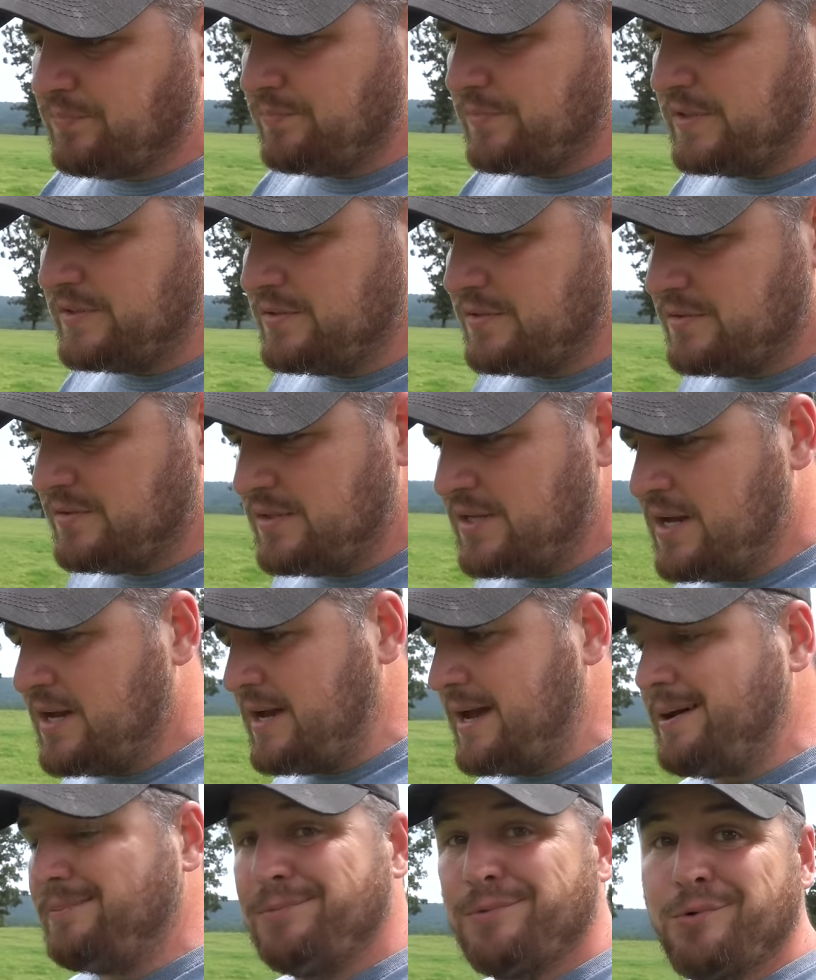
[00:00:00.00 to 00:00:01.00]

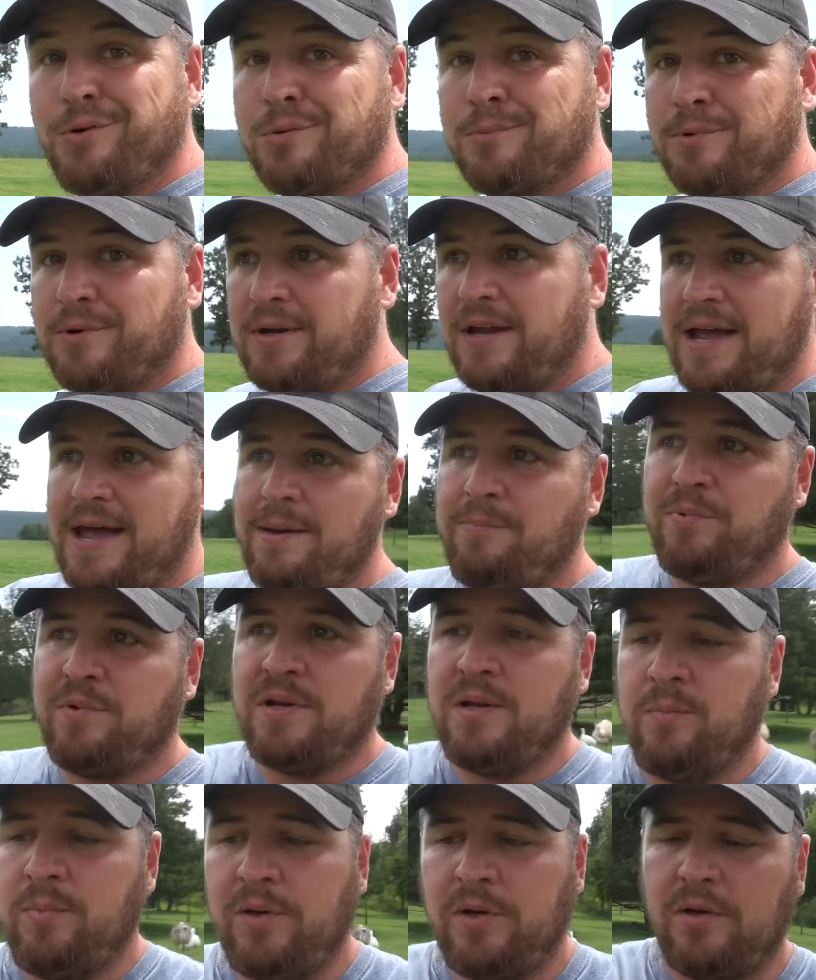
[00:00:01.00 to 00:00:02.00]
abnormal to
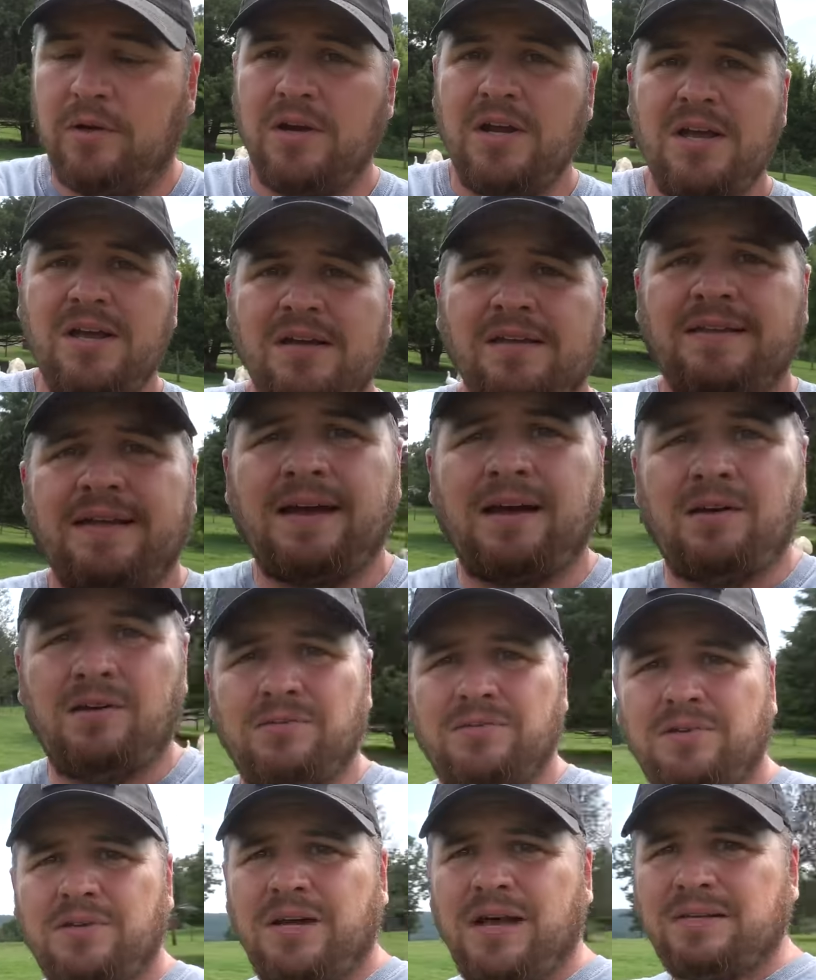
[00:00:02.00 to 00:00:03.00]
happen up here. Now,
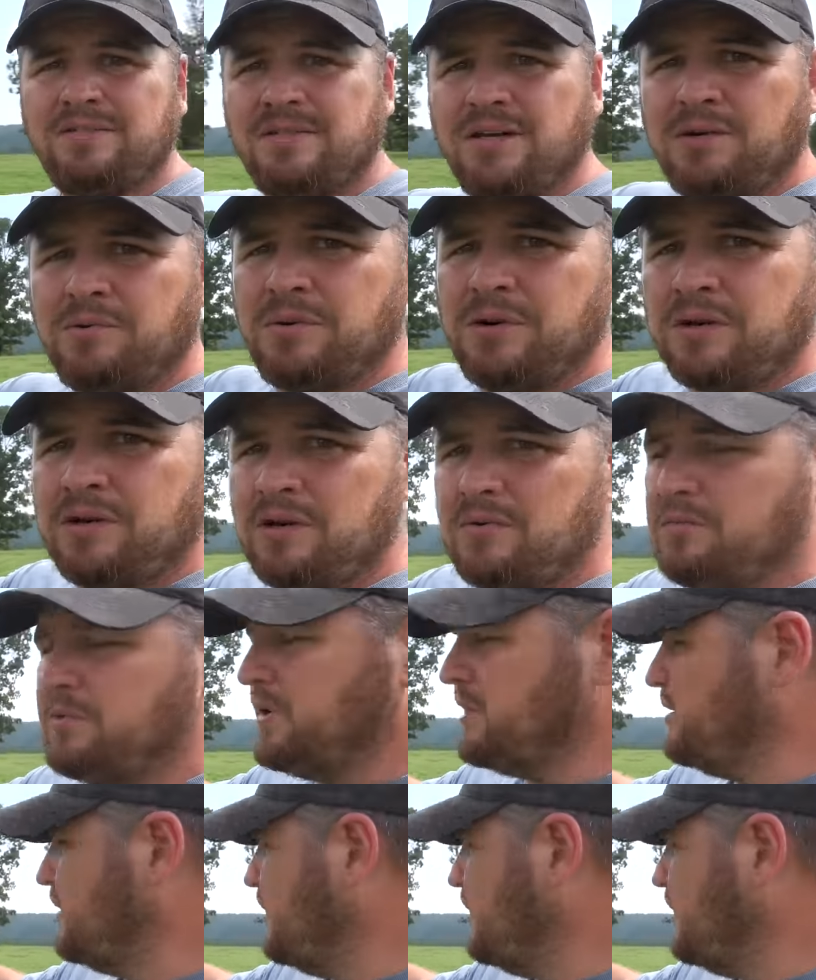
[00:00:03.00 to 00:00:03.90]
as you guys know, we